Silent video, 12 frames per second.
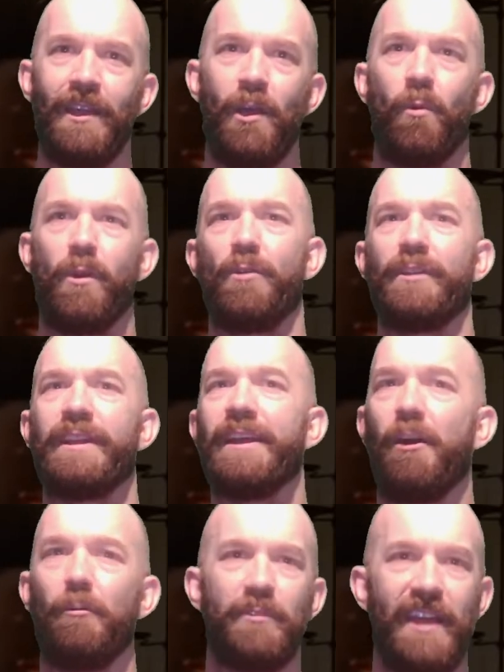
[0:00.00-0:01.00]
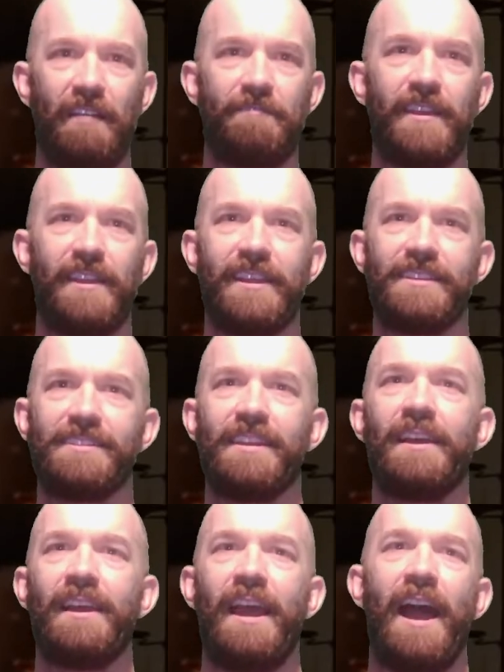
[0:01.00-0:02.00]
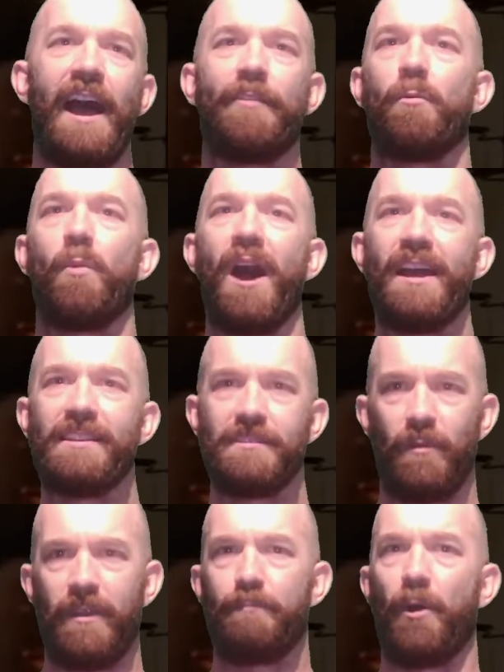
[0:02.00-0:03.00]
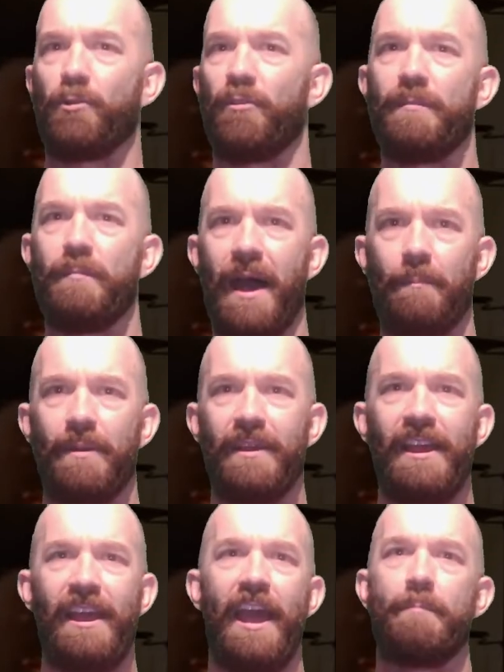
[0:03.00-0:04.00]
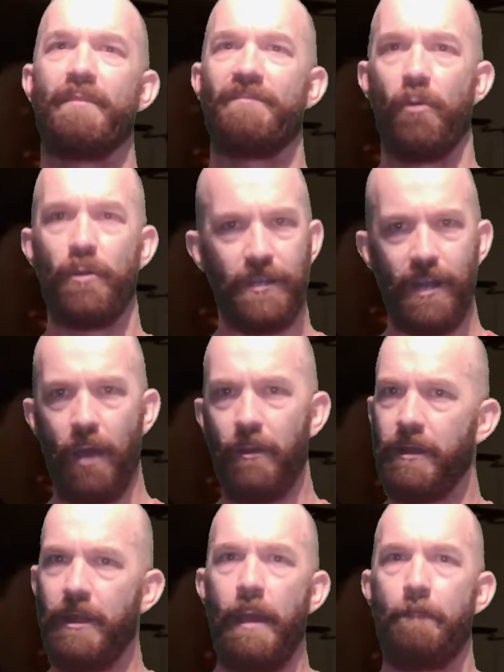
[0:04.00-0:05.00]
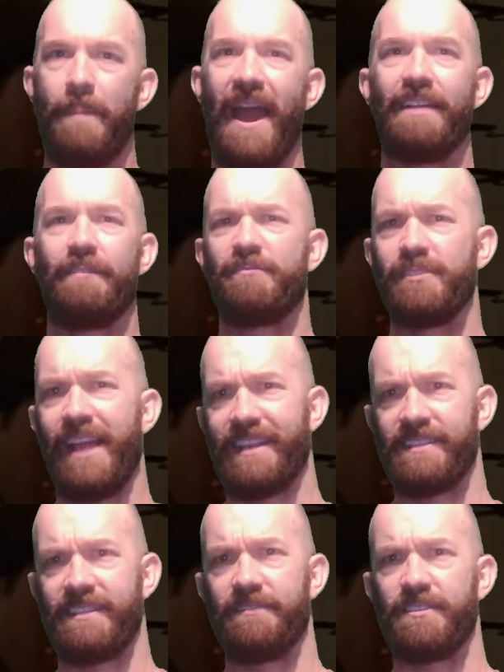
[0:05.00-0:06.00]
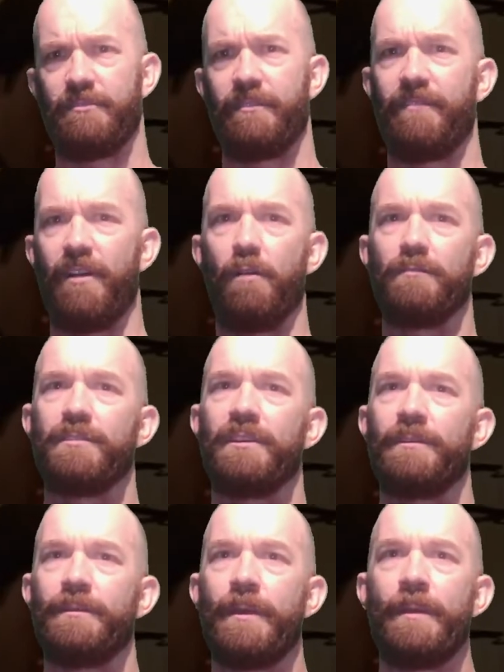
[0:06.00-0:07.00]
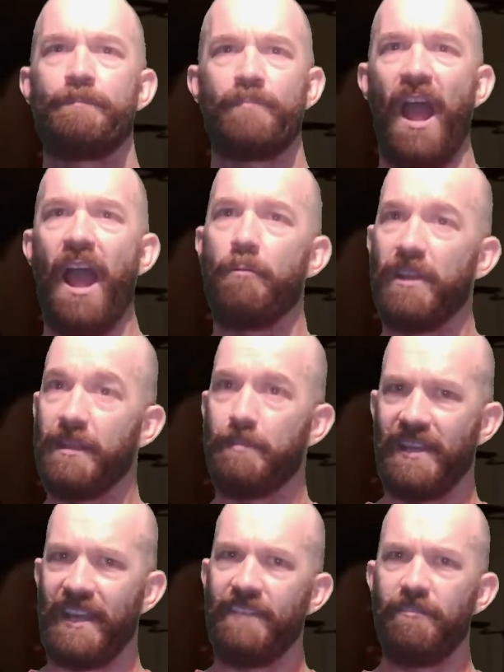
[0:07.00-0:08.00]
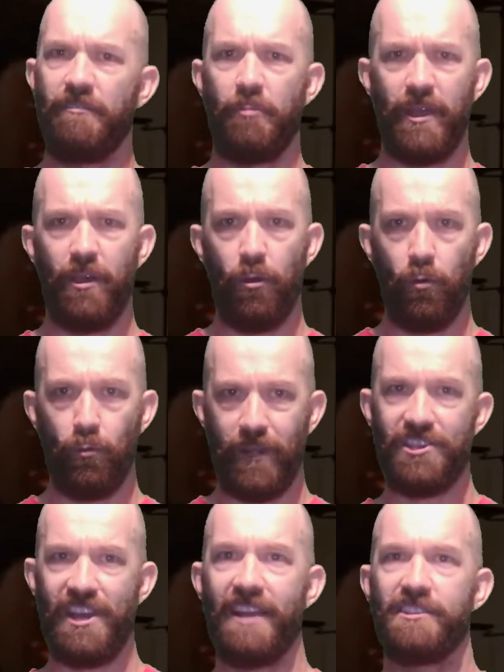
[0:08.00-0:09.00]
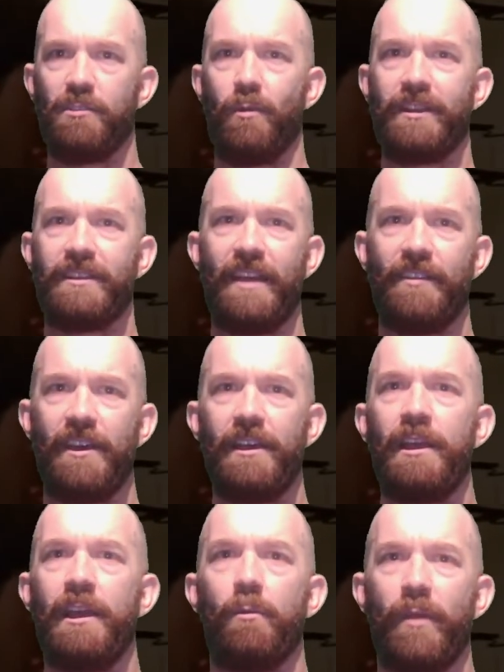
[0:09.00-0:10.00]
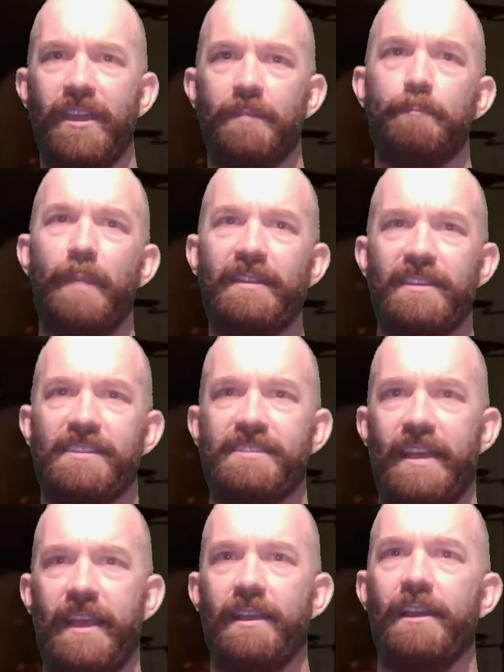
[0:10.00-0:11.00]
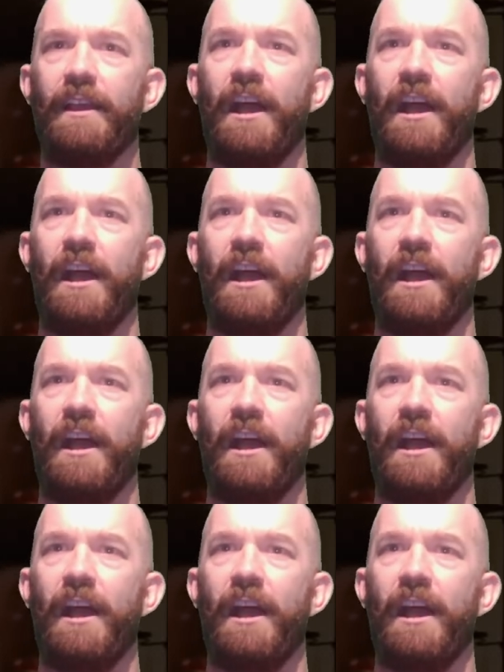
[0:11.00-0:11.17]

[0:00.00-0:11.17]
We all need help with our feelings, otherwise we bottle them up, and before you know it, powerful laxatives are involved. I really believe if we all reach out to one another, we can beat this thing.